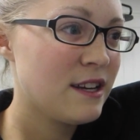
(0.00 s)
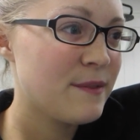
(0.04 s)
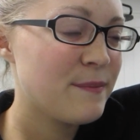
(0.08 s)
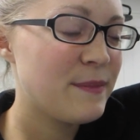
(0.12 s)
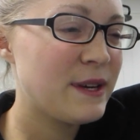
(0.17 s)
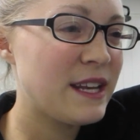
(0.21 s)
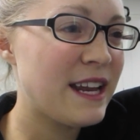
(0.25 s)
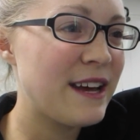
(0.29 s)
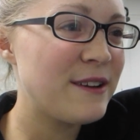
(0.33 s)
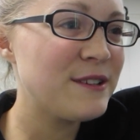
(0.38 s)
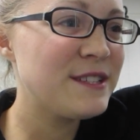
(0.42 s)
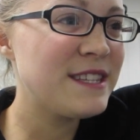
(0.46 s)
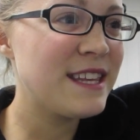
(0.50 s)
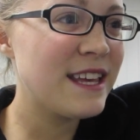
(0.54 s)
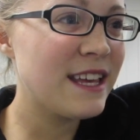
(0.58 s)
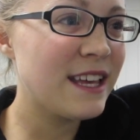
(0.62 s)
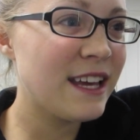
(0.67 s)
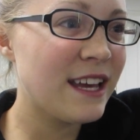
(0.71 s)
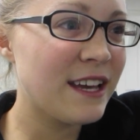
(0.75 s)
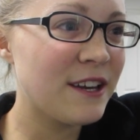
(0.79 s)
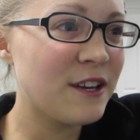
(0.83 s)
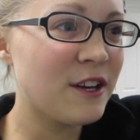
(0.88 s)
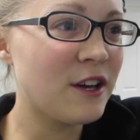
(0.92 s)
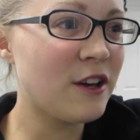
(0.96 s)
But I was thinking
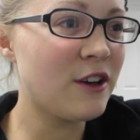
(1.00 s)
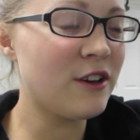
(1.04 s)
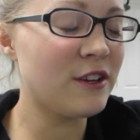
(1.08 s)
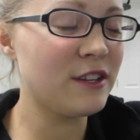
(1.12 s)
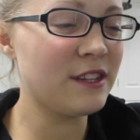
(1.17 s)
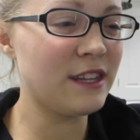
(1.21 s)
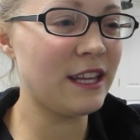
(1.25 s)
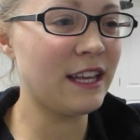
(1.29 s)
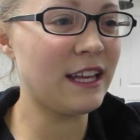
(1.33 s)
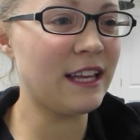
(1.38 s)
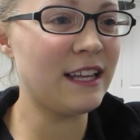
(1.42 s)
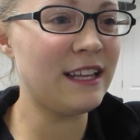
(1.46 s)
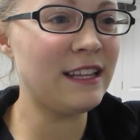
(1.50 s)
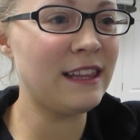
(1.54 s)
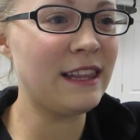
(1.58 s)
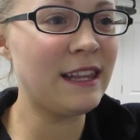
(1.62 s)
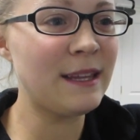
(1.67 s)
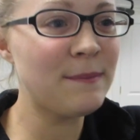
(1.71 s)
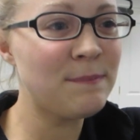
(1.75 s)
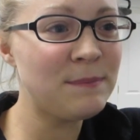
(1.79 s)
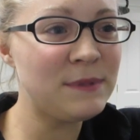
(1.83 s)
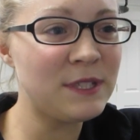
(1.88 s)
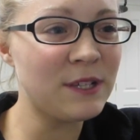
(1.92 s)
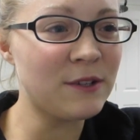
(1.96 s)
I could call it like
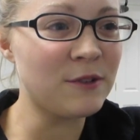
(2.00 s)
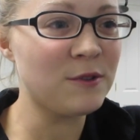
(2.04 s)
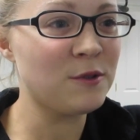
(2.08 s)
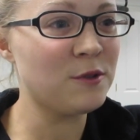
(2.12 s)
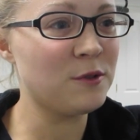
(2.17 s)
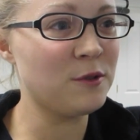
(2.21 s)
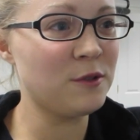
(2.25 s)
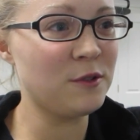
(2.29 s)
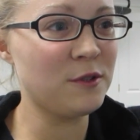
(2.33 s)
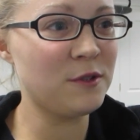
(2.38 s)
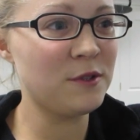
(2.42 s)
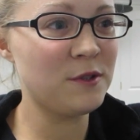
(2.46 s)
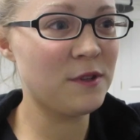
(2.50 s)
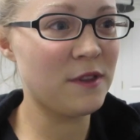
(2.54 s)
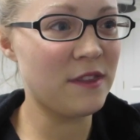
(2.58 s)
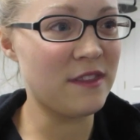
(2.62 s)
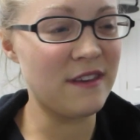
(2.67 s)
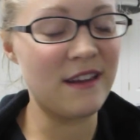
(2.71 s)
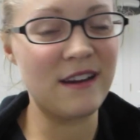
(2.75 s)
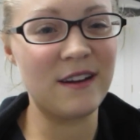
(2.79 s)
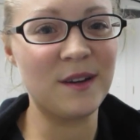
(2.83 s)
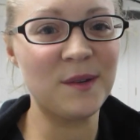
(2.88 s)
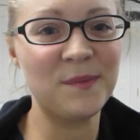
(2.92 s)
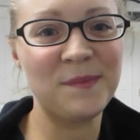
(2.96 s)
elliptical
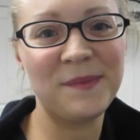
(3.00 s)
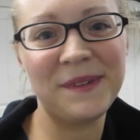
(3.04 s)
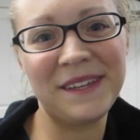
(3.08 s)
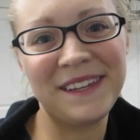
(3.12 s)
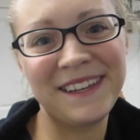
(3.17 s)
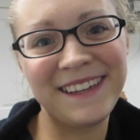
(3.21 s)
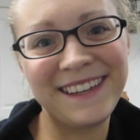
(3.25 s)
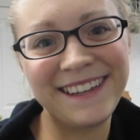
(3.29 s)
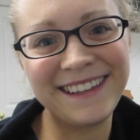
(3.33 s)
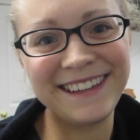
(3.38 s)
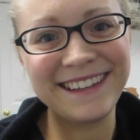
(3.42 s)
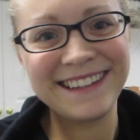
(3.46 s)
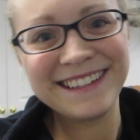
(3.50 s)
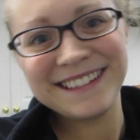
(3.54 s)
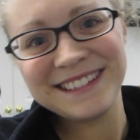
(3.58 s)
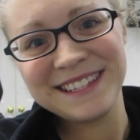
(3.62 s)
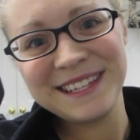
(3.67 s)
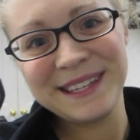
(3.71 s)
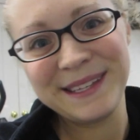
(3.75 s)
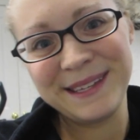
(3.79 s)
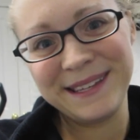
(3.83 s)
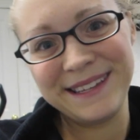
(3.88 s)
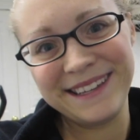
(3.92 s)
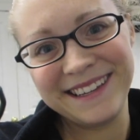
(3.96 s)
therapy,
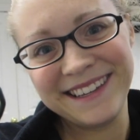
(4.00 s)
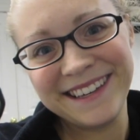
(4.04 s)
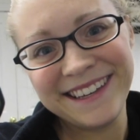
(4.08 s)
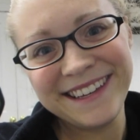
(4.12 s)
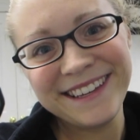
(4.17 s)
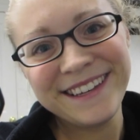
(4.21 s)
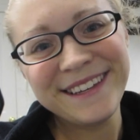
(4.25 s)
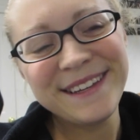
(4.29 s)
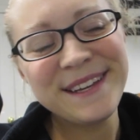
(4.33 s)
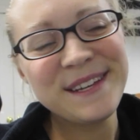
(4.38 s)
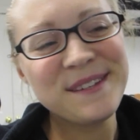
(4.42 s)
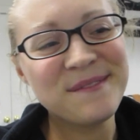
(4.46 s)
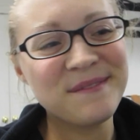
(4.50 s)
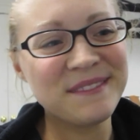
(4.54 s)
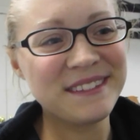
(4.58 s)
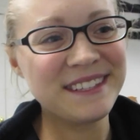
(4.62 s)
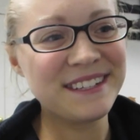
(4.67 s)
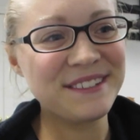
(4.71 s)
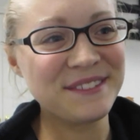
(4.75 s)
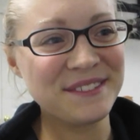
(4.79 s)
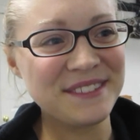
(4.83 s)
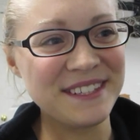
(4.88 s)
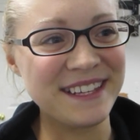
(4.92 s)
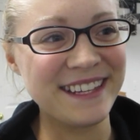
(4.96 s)
ET. But
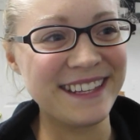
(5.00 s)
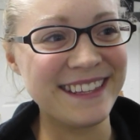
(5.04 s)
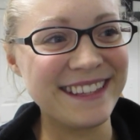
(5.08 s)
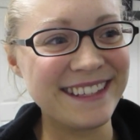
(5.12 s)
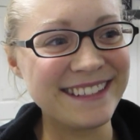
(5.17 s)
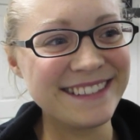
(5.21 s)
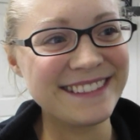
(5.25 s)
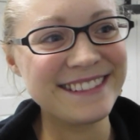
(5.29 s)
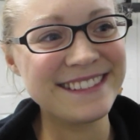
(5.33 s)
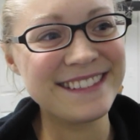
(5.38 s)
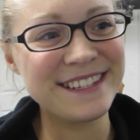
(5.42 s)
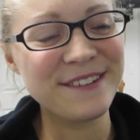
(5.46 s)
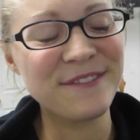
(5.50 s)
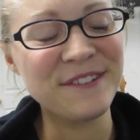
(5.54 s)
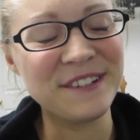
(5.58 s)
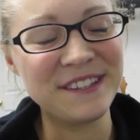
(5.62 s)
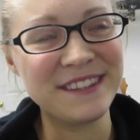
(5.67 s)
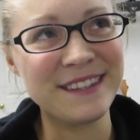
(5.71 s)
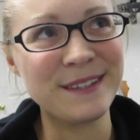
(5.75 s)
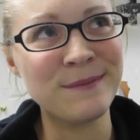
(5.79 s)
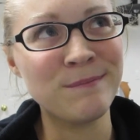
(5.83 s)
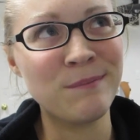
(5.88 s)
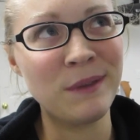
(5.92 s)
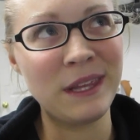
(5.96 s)
then I was like, that's
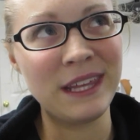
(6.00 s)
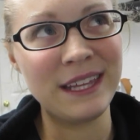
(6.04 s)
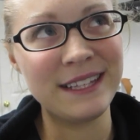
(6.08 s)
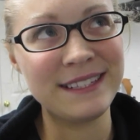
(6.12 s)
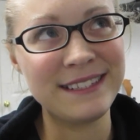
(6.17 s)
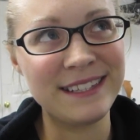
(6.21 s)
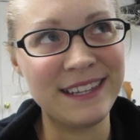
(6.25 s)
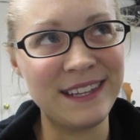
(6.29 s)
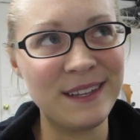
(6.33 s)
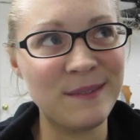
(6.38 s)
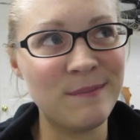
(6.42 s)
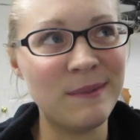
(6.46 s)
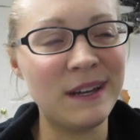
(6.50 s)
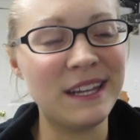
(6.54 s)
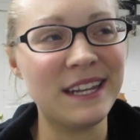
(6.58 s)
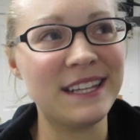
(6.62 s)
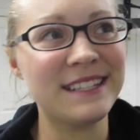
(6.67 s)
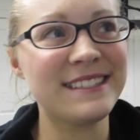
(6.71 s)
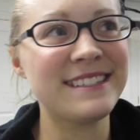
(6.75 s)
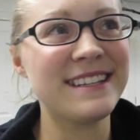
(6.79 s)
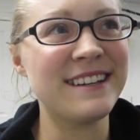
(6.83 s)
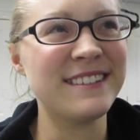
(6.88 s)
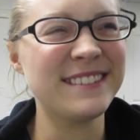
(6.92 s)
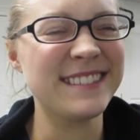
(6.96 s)
different than PT, but
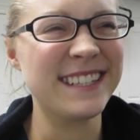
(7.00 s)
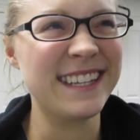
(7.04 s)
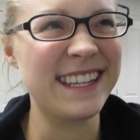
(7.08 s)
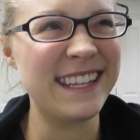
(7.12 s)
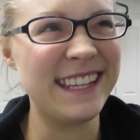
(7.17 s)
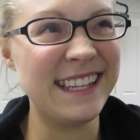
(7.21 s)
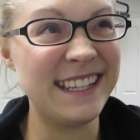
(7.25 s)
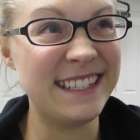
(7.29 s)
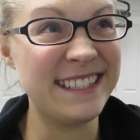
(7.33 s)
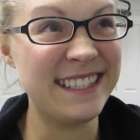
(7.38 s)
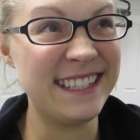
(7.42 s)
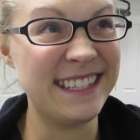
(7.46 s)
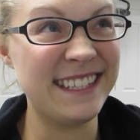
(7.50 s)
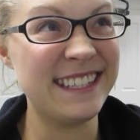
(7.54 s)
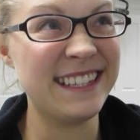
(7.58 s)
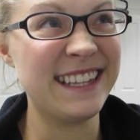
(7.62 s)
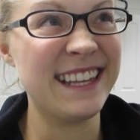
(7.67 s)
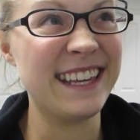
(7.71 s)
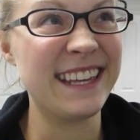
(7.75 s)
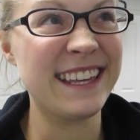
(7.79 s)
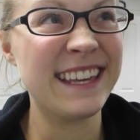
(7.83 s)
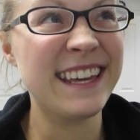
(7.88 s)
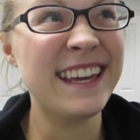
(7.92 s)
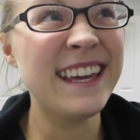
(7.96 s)
it sounds like ET,
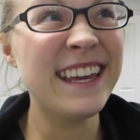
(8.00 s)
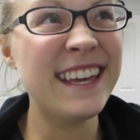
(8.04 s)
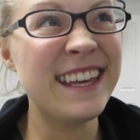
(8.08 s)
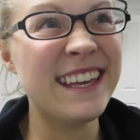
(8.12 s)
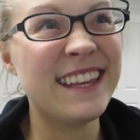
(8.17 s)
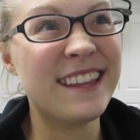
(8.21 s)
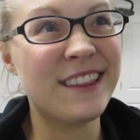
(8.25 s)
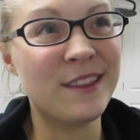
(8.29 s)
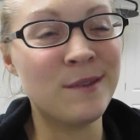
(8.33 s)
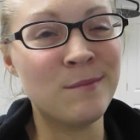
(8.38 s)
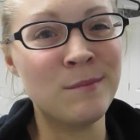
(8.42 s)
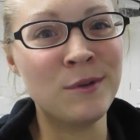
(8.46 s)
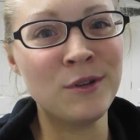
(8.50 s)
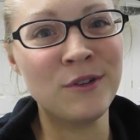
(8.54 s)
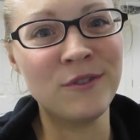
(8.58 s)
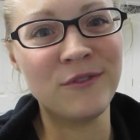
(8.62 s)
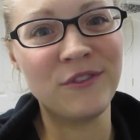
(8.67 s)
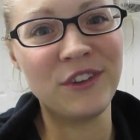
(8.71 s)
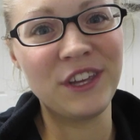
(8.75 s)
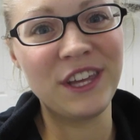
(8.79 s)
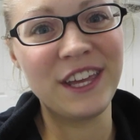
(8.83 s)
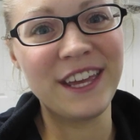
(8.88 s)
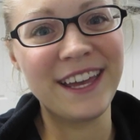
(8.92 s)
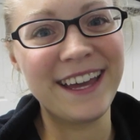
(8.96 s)
like the
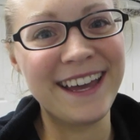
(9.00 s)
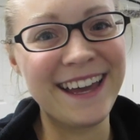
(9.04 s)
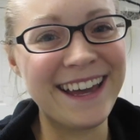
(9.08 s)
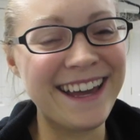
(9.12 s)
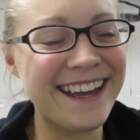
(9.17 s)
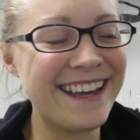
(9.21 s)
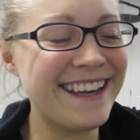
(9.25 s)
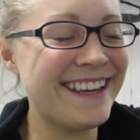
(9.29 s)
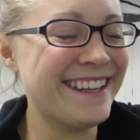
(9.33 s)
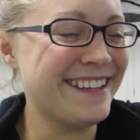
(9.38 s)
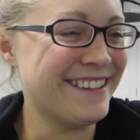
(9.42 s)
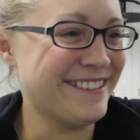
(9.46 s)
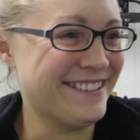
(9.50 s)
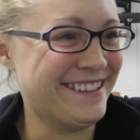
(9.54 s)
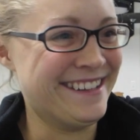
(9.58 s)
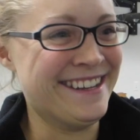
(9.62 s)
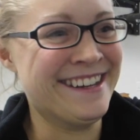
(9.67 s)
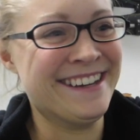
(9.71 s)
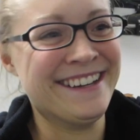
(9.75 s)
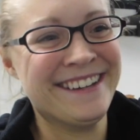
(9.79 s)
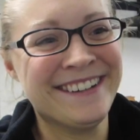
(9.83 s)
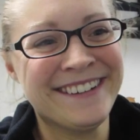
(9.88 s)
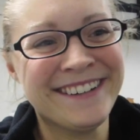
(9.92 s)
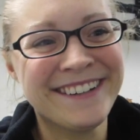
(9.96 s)
movie. I don't
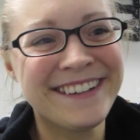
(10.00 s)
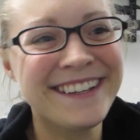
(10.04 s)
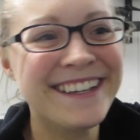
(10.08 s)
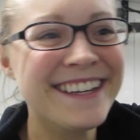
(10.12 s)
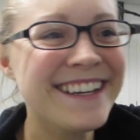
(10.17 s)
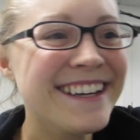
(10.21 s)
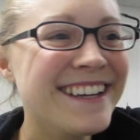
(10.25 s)
know.